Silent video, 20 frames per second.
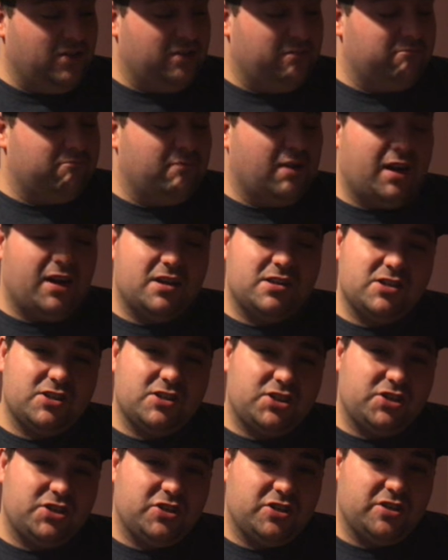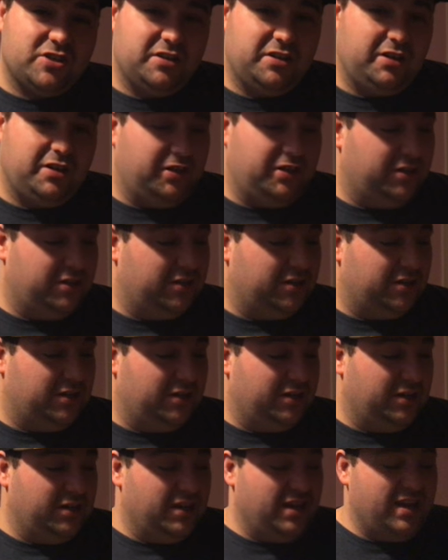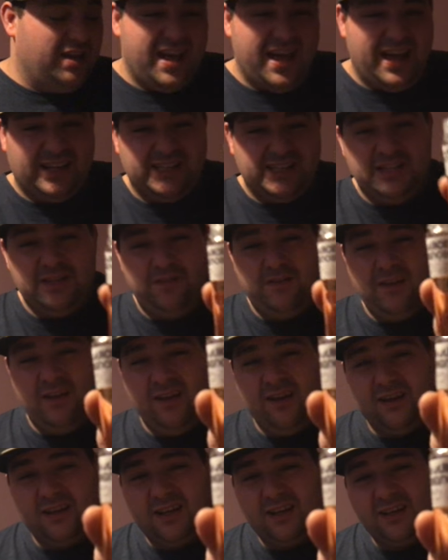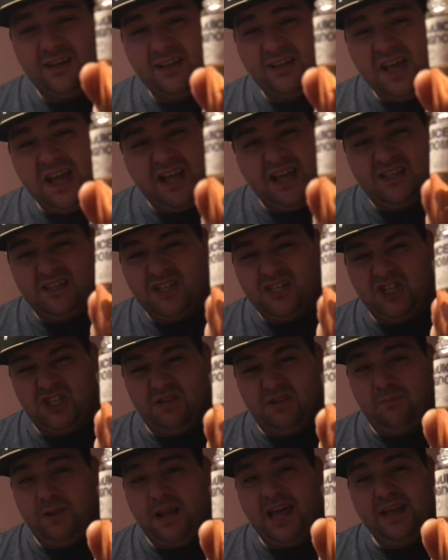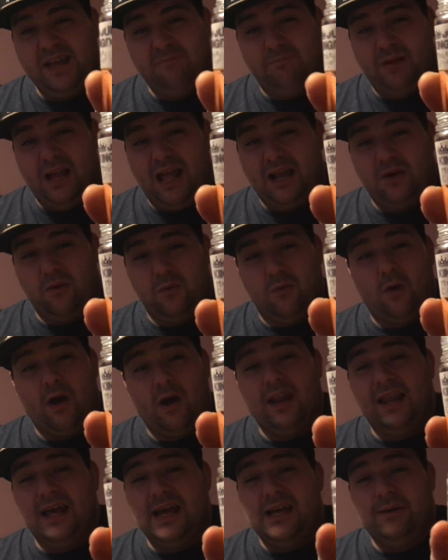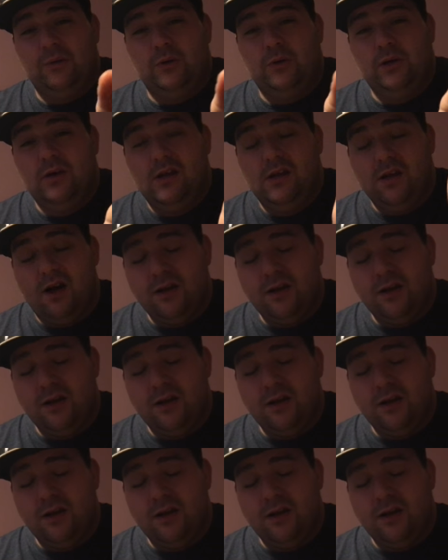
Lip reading: look much. Because if you look, it's just a plain black and white label.